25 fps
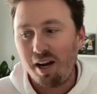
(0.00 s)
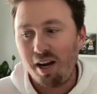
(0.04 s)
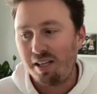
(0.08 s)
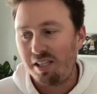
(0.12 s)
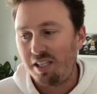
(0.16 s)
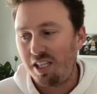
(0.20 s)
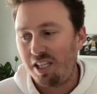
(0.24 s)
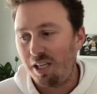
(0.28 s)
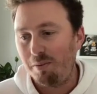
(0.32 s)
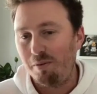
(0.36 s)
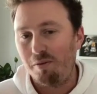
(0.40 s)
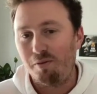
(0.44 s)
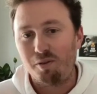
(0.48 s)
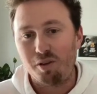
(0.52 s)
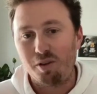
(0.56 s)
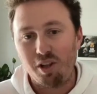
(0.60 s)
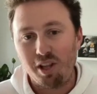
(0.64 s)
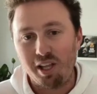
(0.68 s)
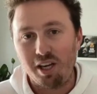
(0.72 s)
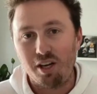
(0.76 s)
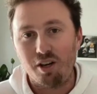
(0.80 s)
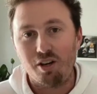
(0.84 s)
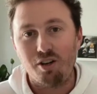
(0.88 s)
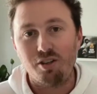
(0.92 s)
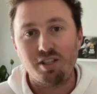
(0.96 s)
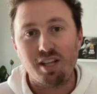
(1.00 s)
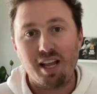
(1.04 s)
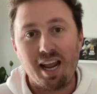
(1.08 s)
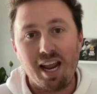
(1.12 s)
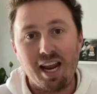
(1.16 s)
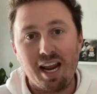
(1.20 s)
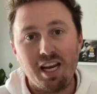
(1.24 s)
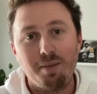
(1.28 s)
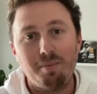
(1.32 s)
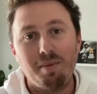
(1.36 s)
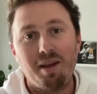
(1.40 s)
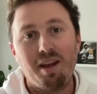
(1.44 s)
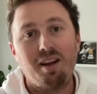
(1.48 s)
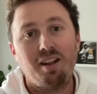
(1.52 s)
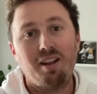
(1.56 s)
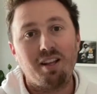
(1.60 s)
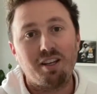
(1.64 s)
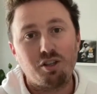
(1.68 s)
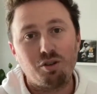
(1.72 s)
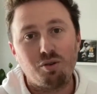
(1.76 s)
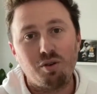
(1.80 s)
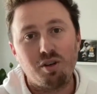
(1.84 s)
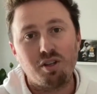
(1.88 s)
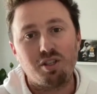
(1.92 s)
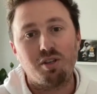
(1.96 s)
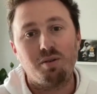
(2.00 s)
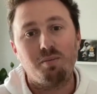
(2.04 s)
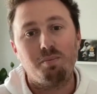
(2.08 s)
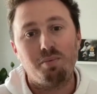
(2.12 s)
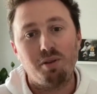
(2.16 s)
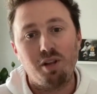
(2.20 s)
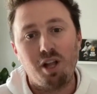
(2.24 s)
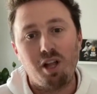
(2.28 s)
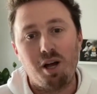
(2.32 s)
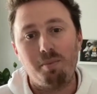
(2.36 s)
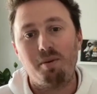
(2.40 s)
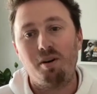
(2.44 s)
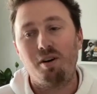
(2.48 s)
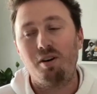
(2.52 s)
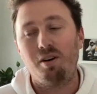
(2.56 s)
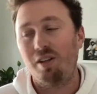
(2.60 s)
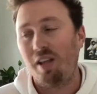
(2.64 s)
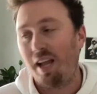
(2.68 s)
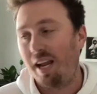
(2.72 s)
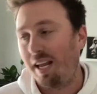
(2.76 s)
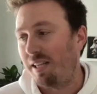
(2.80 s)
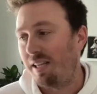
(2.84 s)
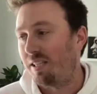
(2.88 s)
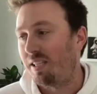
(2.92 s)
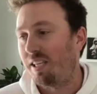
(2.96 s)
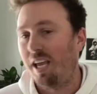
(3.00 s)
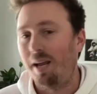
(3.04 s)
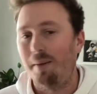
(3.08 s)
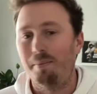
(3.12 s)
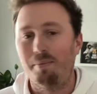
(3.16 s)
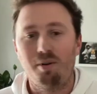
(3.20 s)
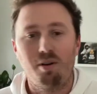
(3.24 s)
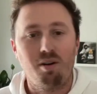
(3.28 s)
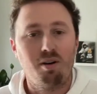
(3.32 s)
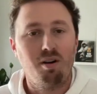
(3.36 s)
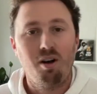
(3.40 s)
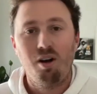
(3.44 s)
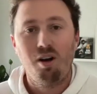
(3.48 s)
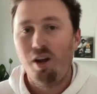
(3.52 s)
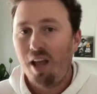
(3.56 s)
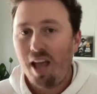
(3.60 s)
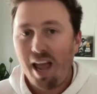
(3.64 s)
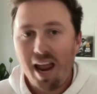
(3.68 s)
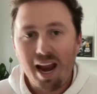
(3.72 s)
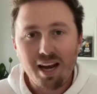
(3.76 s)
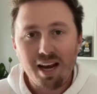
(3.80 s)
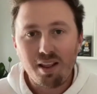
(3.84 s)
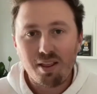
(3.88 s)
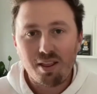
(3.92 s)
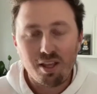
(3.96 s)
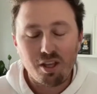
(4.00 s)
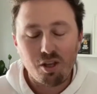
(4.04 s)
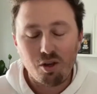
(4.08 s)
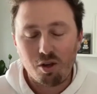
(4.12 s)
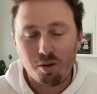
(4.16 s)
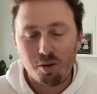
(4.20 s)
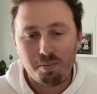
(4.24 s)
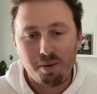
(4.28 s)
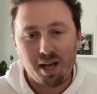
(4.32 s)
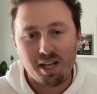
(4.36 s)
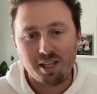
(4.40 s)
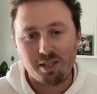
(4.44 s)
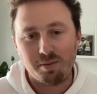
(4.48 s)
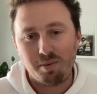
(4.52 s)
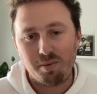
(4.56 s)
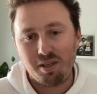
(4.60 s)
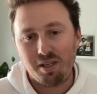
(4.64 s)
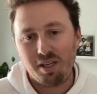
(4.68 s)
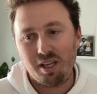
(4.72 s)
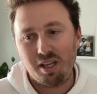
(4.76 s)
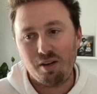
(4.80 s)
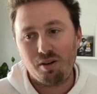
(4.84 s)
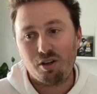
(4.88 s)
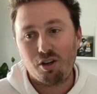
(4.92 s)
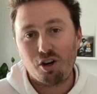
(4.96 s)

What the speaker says: A team of cleaners, a handyman, electrician, plumber, landscaper, anything you could possibly need.